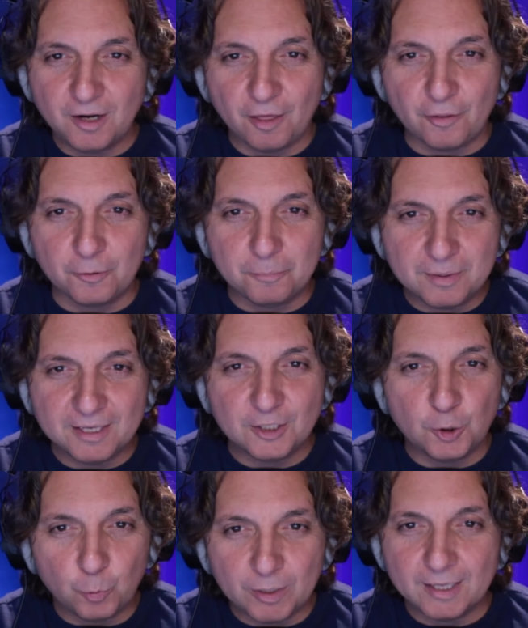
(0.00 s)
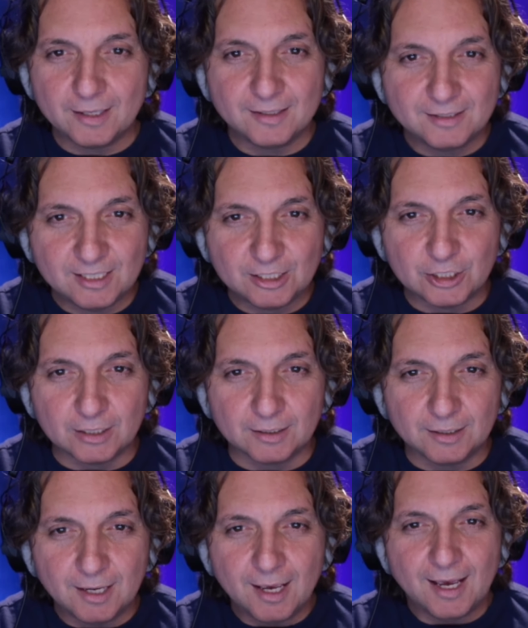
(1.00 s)
another midweek teaching.
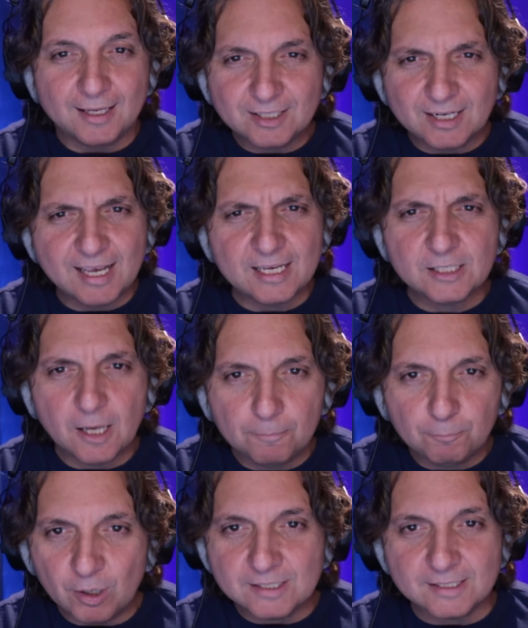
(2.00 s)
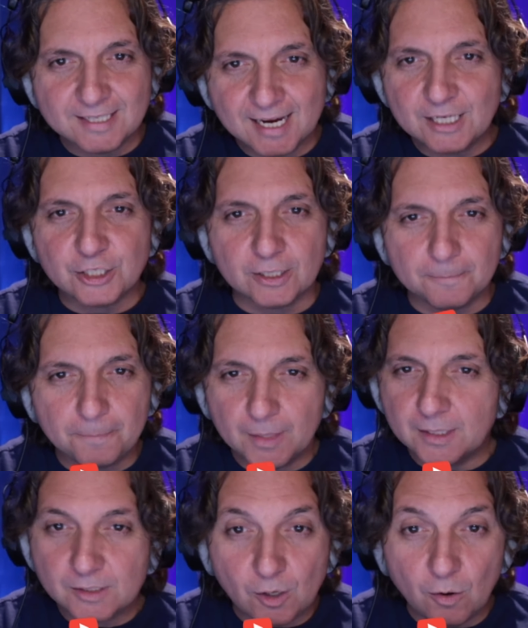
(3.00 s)
And today's presentation
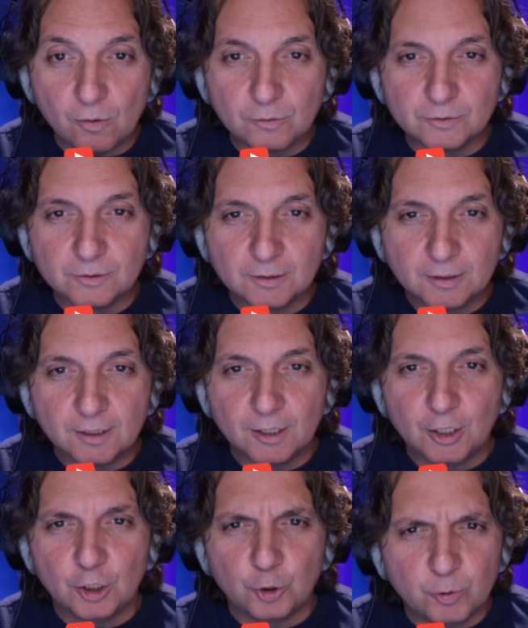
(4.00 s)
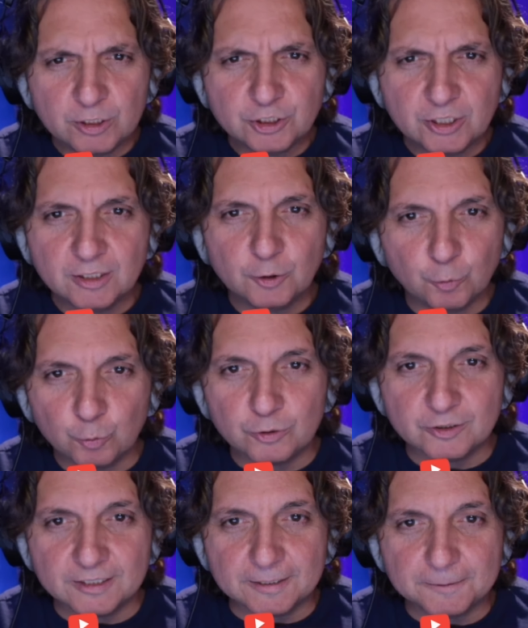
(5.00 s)
is called Christian
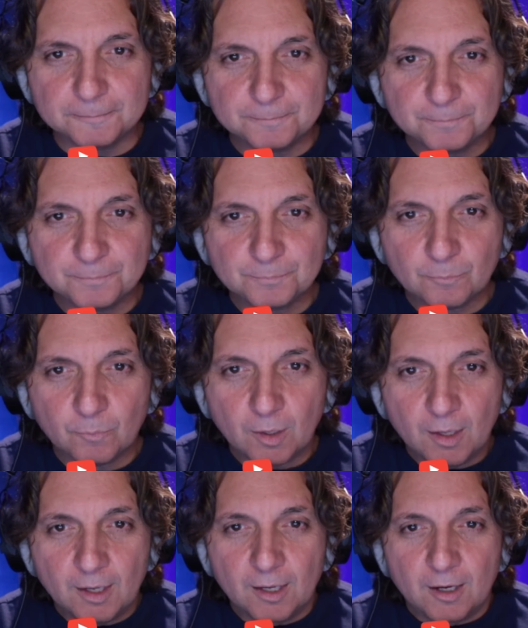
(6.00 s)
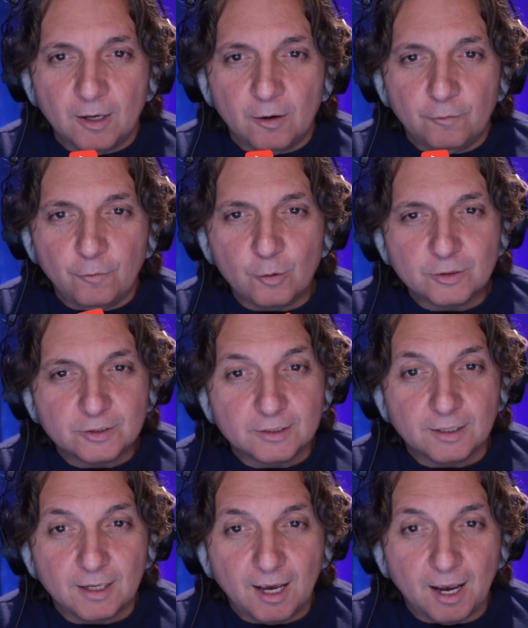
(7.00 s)
Cruelty.
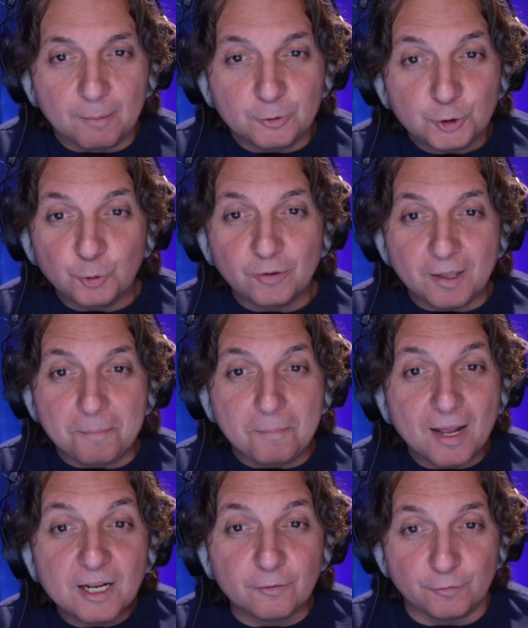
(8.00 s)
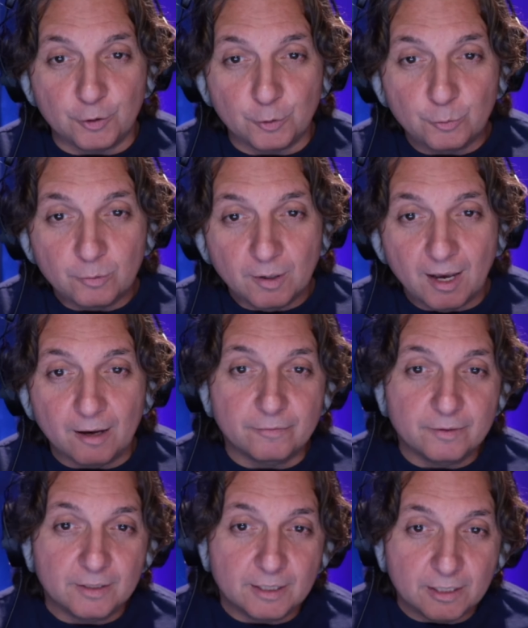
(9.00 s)
Folks, I'm sure that many of you
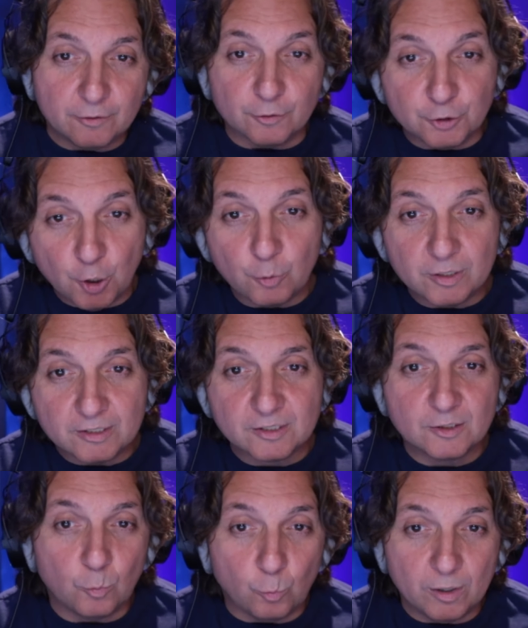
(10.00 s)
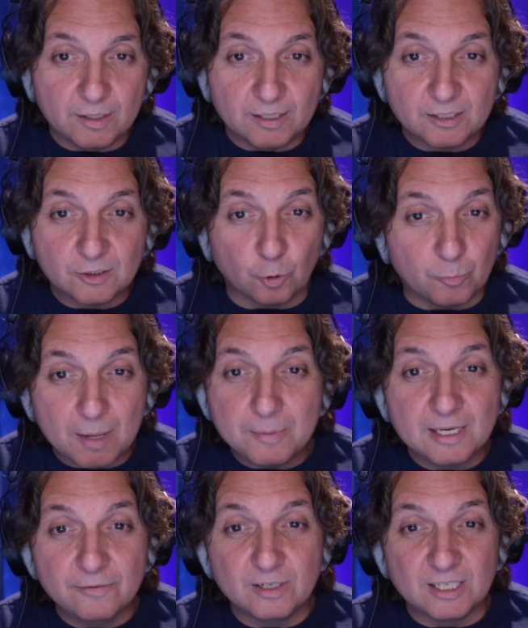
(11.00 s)
have either noticed, witnessed, or maybe
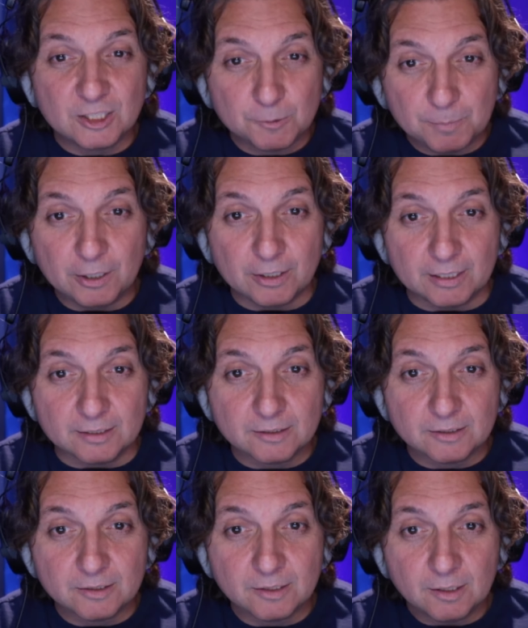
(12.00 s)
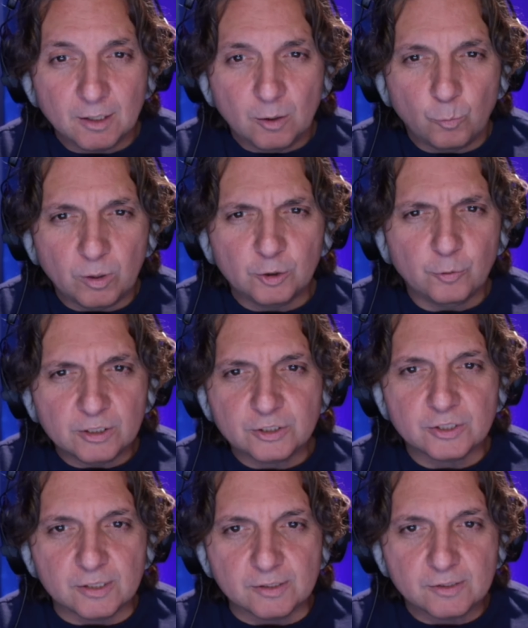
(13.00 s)
even experienced when
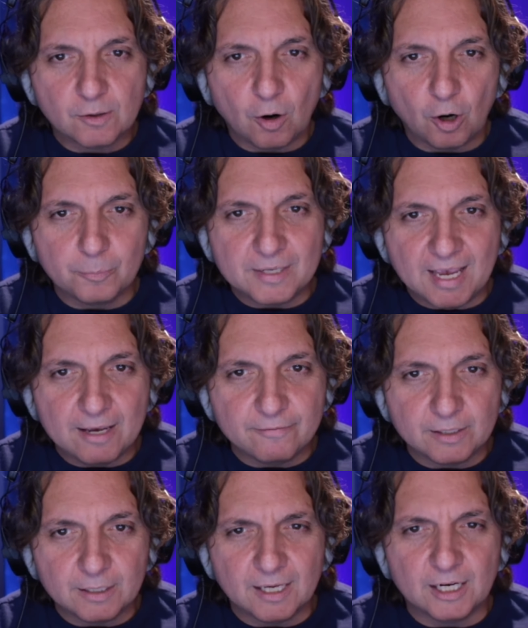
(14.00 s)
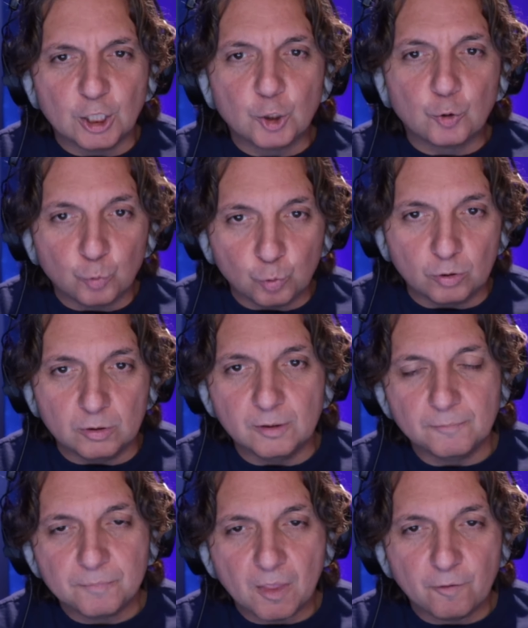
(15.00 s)
Christians are behaving in a cruel
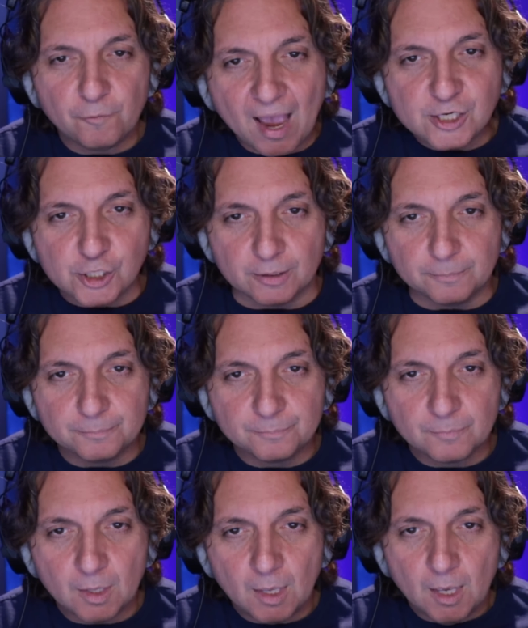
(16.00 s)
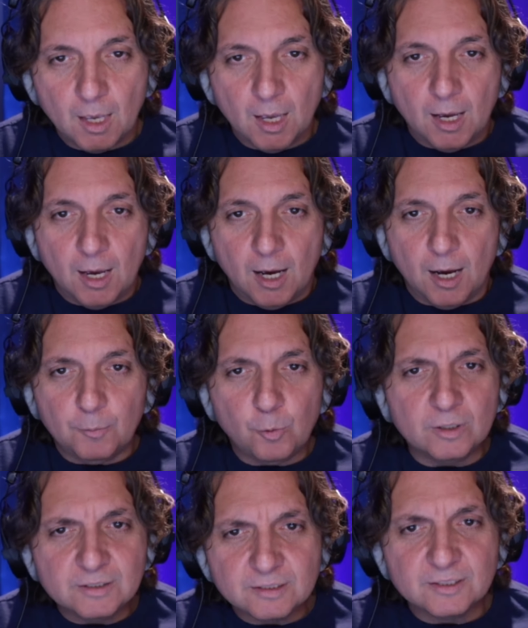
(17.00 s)
fashion. I'm
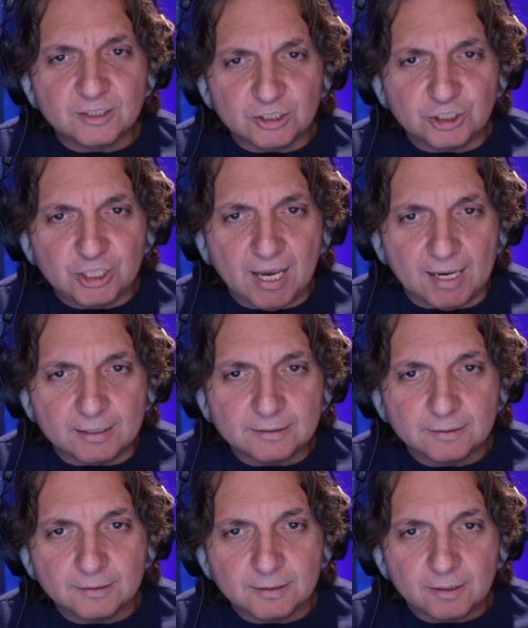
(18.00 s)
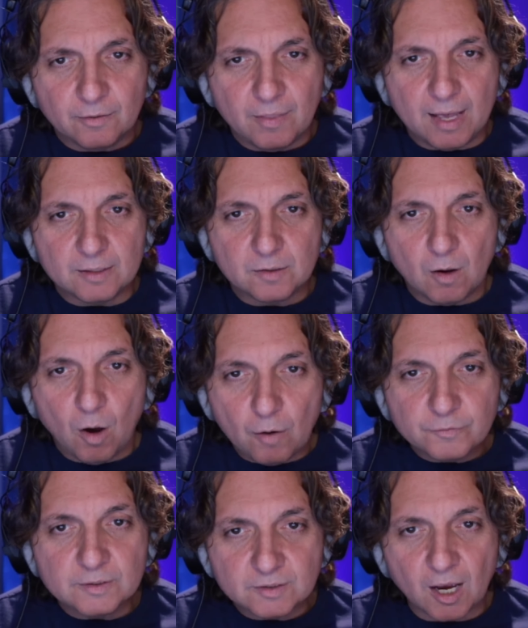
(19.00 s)
going to suggest that
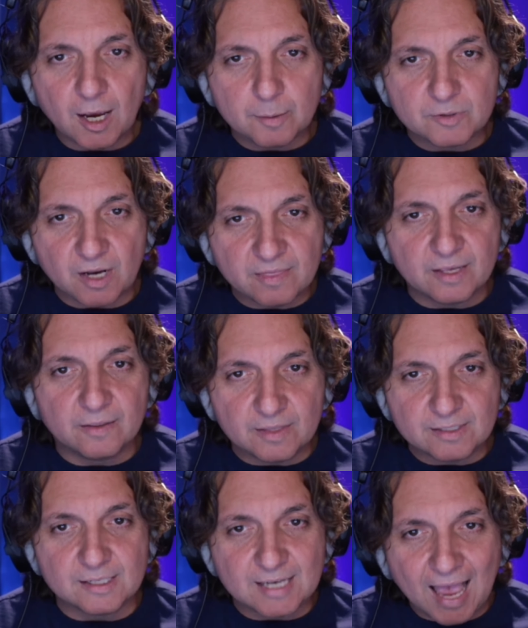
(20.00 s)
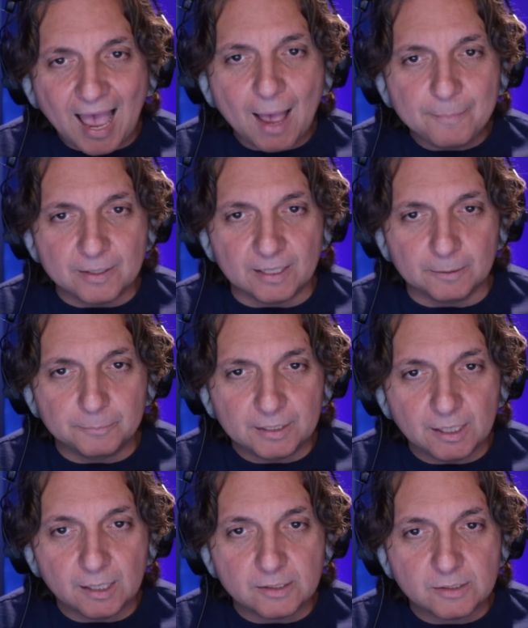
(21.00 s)
oftentimes I think this is happening
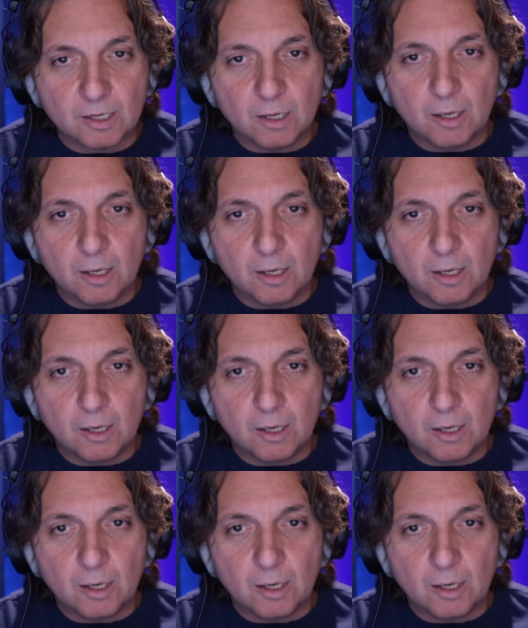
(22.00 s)
because